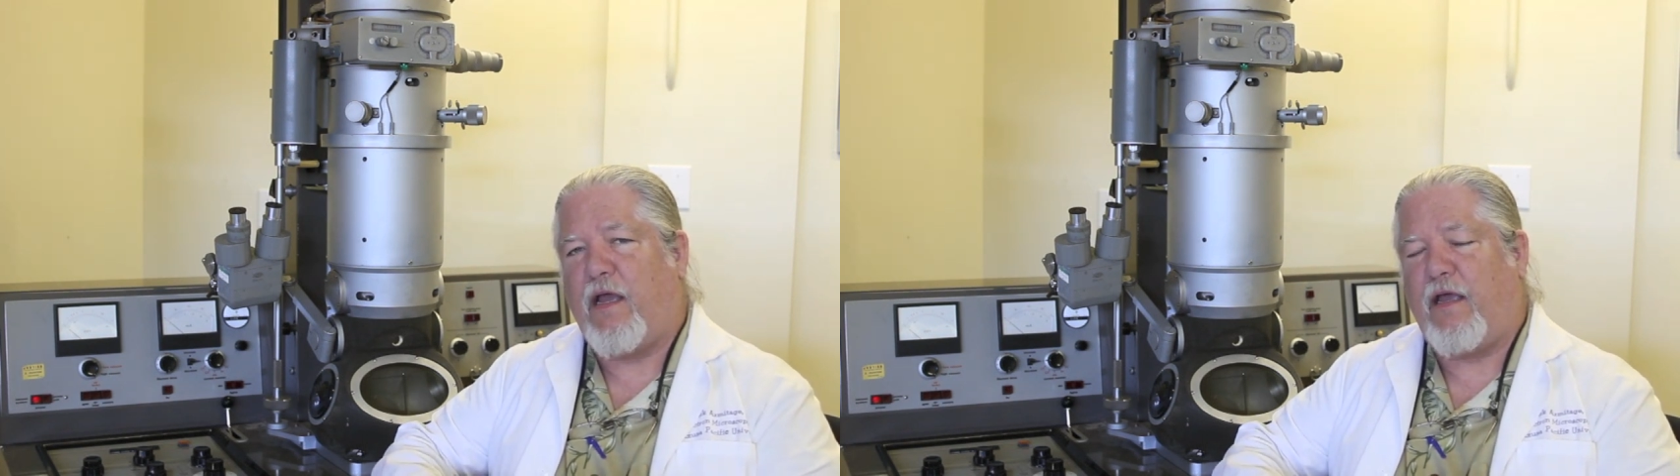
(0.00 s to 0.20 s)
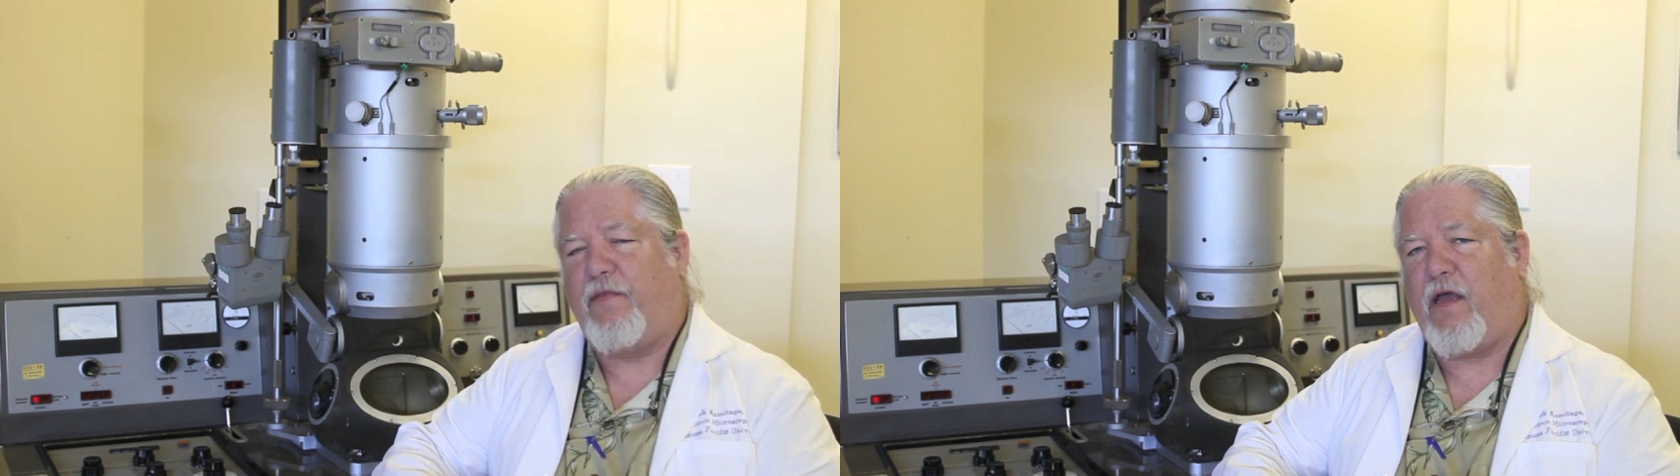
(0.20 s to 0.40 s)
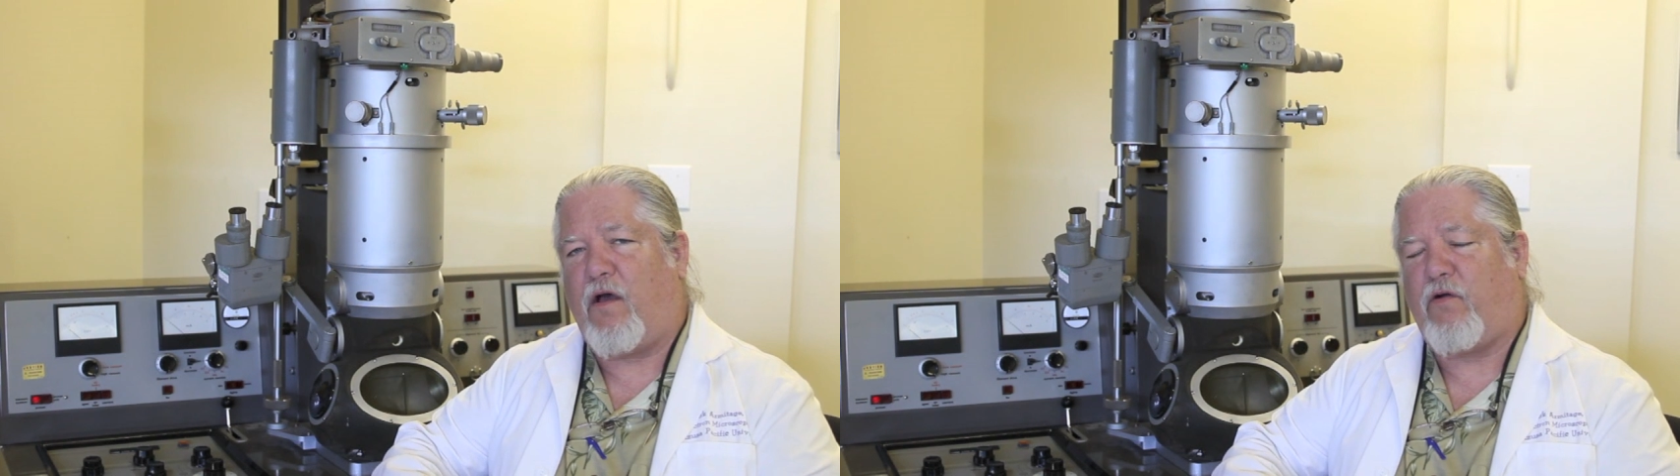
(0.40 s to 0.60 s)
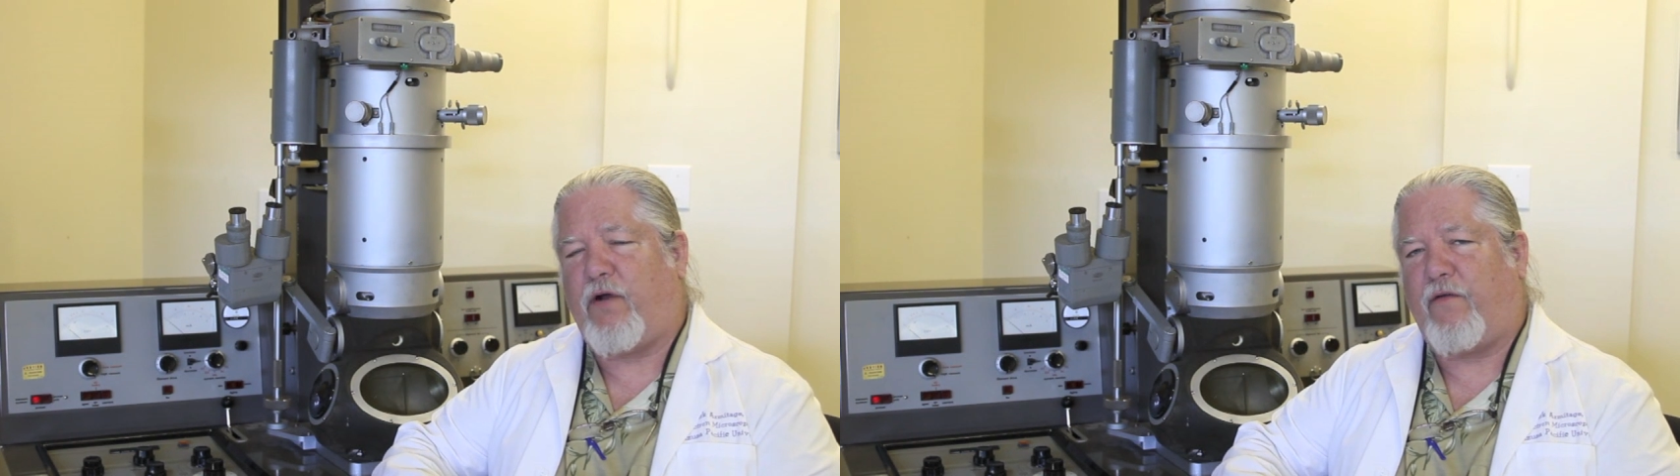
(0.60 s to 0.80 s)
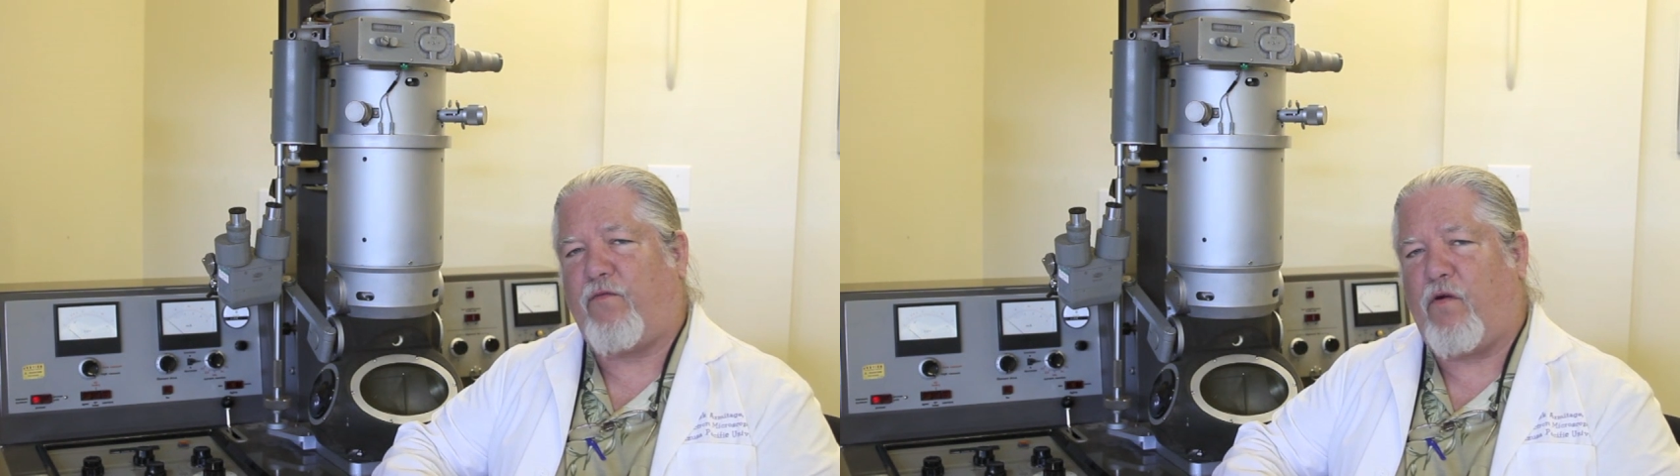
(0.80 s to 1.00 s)
in the Hell
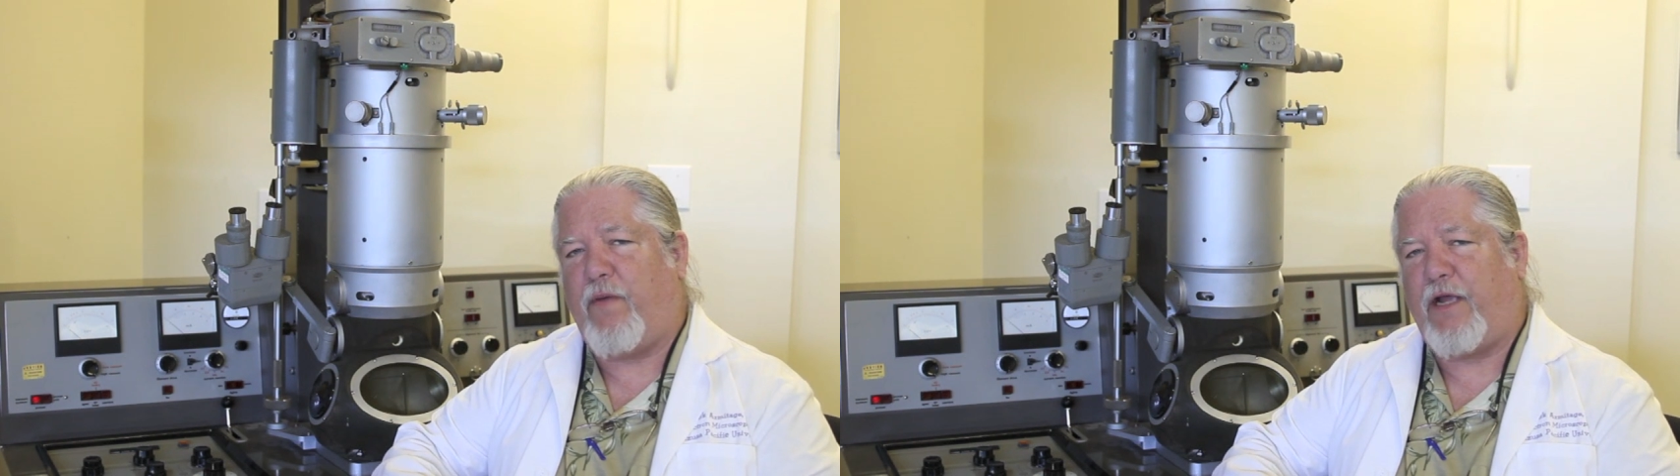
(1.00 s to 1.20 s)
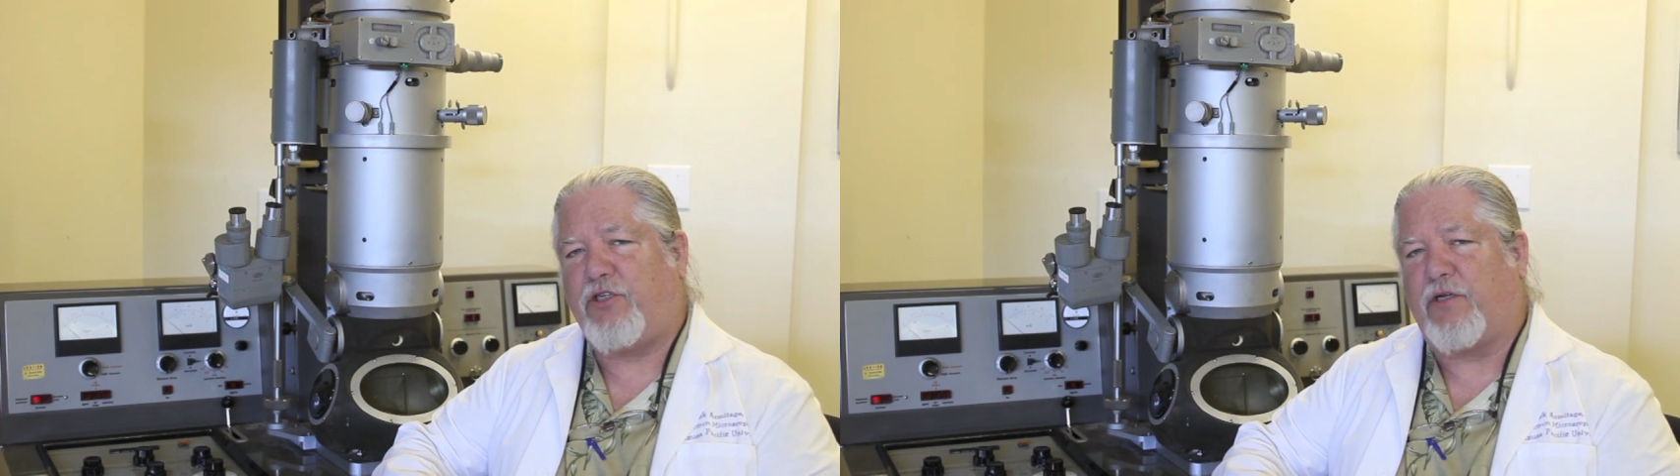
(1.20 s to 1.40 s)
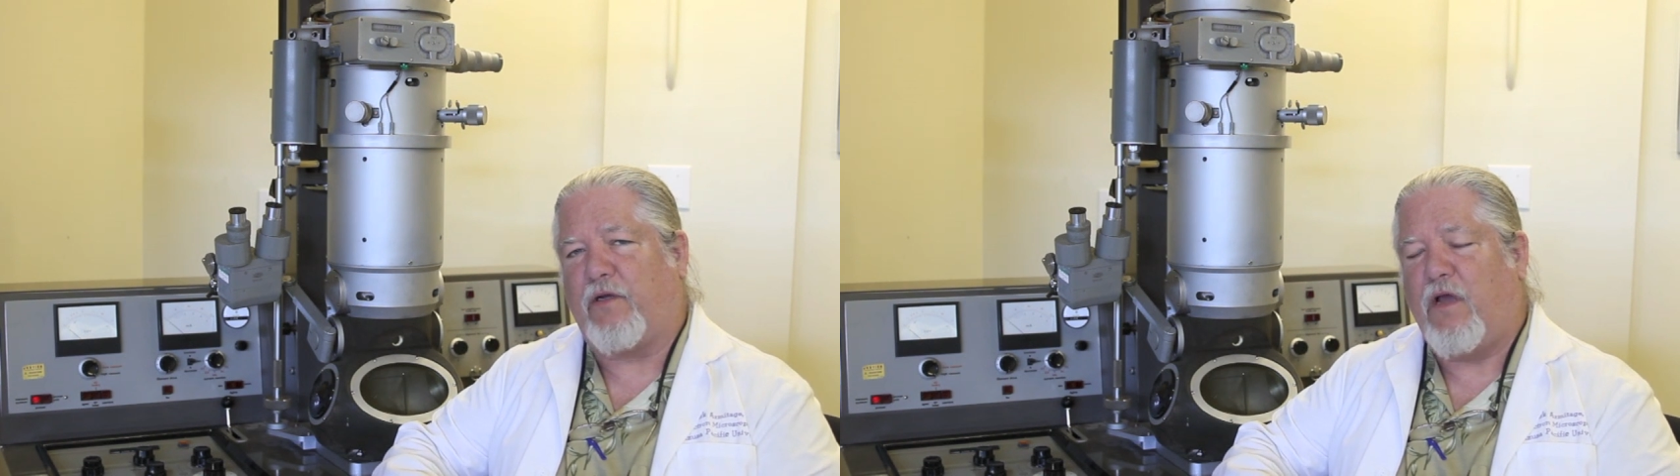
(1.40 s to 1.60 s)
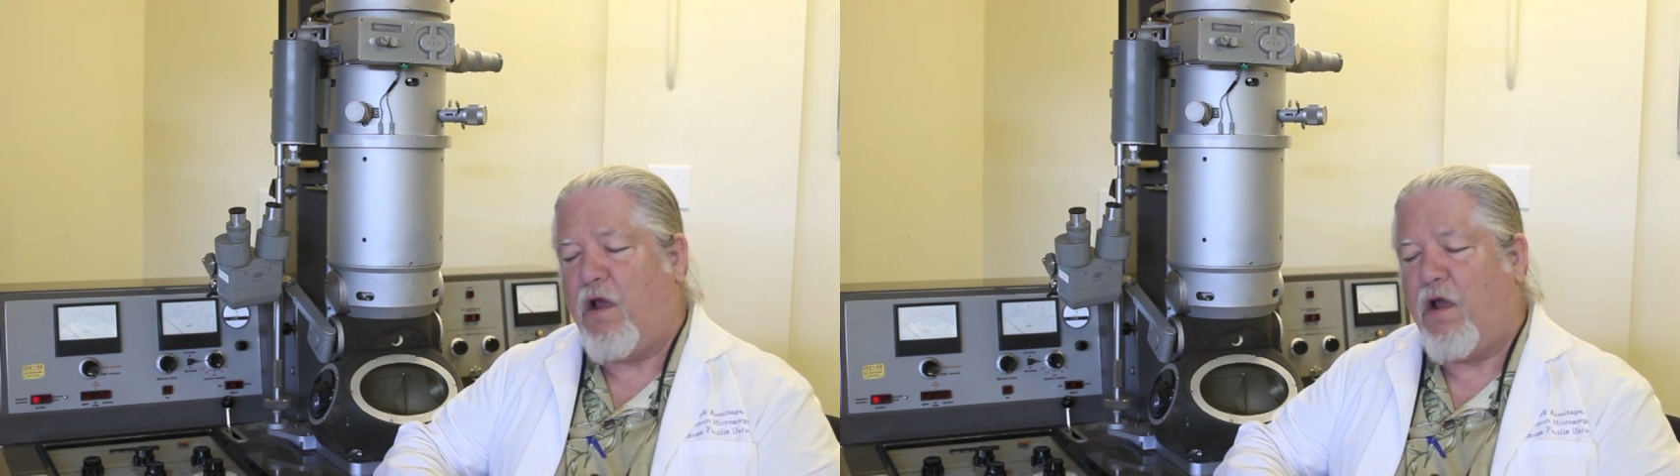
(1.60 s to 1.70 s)
Creek Formation